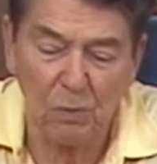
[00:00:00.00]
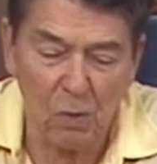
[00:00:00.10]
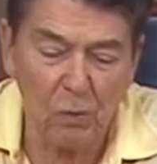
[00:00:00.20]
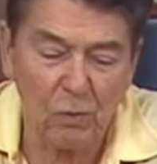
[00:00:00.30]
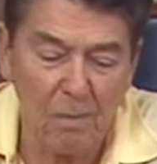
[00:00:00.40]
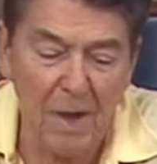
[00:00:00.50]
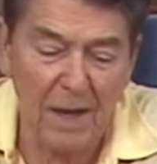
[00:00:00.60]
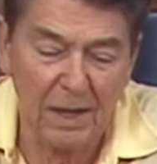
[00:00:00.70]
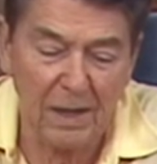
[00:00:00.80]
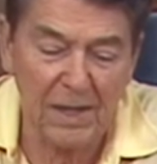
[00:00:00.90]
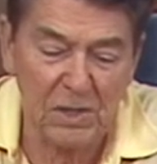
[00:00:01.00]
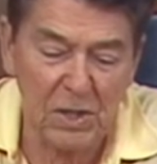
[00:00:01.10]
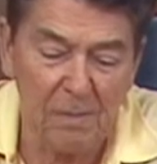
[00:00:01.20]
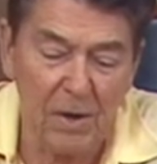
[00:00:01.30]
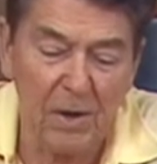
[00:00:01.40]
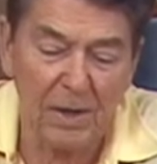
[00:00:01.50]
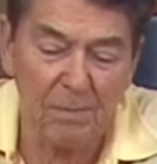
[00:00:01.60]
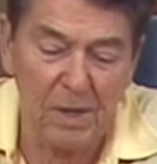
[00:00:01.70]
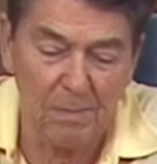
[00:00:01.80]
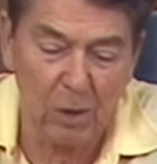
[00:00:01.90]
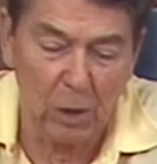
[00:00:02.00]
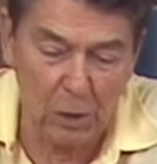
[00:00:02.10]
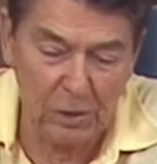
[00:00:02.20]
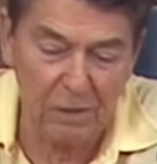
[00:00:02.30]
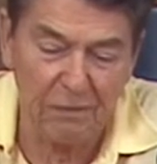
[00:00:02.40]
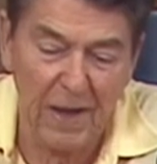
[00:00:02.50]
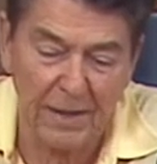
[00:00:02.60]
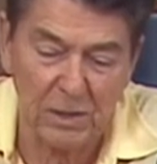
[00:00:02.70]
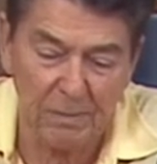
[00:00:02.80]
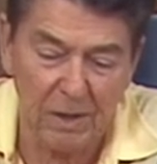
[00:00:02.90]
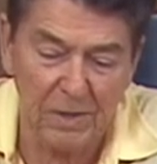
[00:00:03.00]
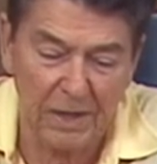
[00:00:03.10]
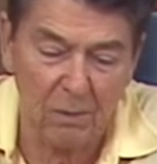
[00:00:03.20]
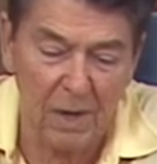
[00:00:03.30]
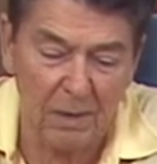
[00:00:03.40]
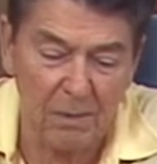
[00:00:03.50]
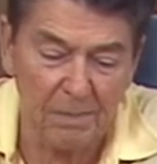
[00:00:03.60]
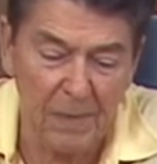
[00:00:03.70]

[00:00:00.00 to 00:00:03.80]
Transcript: grow dramatically as the American people learn the facts about Nicaragua.